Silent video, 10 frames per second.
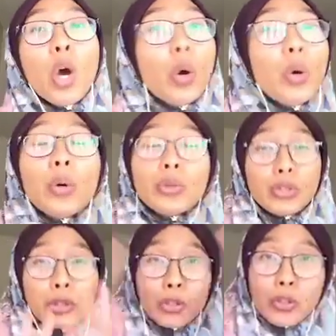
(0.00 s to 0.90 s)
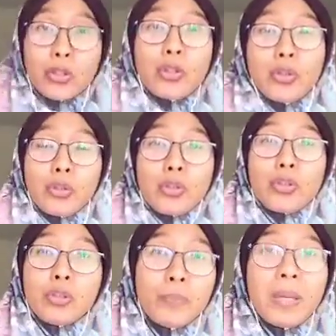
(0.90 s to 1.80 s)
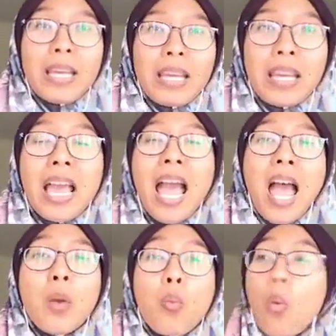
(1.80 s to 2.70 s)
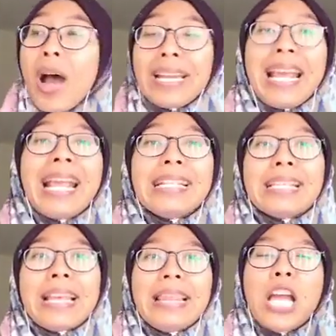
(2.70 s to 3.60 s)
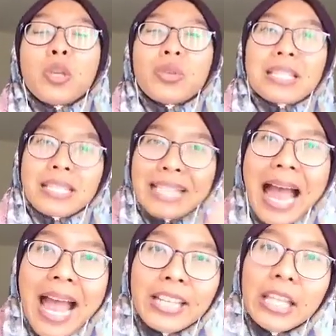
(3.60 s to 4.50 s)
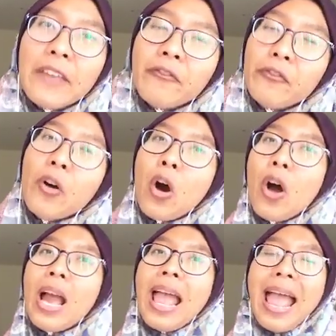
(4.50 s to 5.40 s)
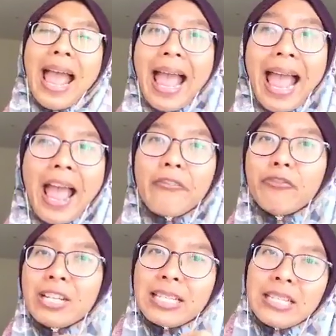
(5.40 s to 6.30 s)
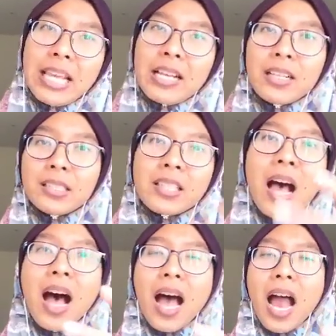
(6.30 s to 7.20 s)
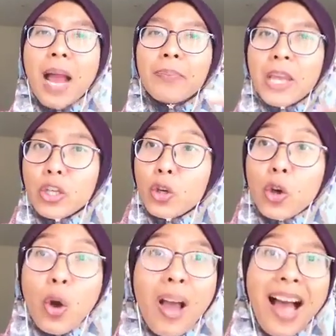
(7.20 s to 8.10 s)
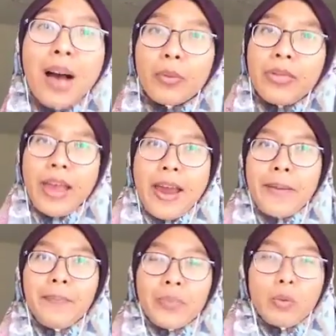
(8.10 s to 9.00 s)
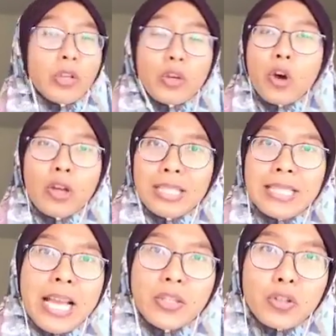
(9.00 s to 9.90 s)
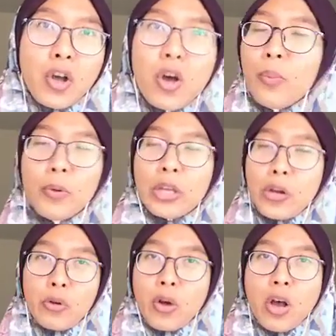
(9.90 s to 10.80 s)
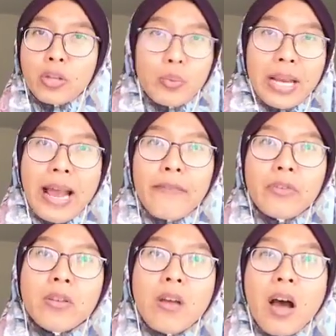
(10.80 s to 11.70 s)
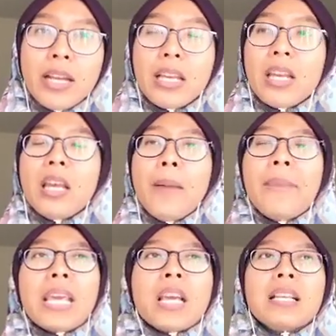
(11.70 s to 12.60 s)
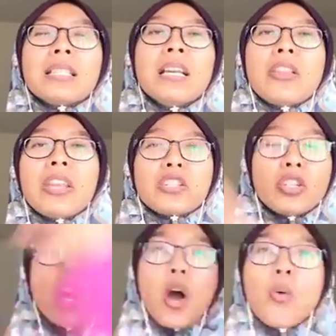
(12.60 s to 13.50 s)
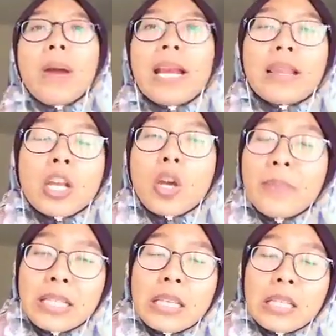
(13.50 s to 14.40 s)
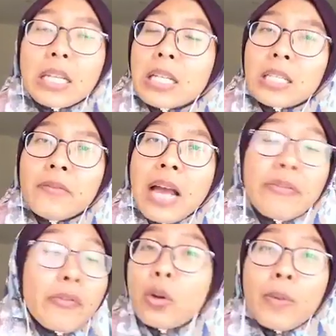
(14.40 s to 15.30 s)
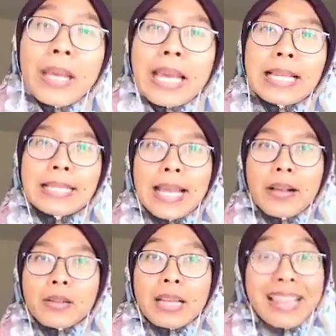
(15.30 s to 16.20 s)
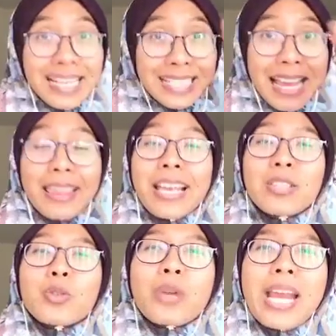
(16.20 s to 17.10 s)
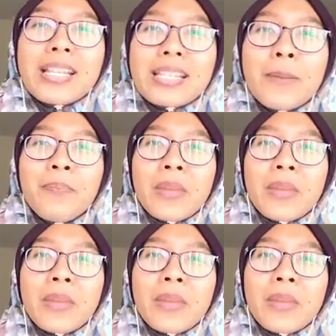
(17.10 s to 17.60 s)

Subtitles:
Who do you choose to be? And what is it that you're standing for every single time that you go out there, when you go on sales call or booking on calls, what have you not? Because there's no way that your business is going to survive if you're not making sales. Let's get that straight.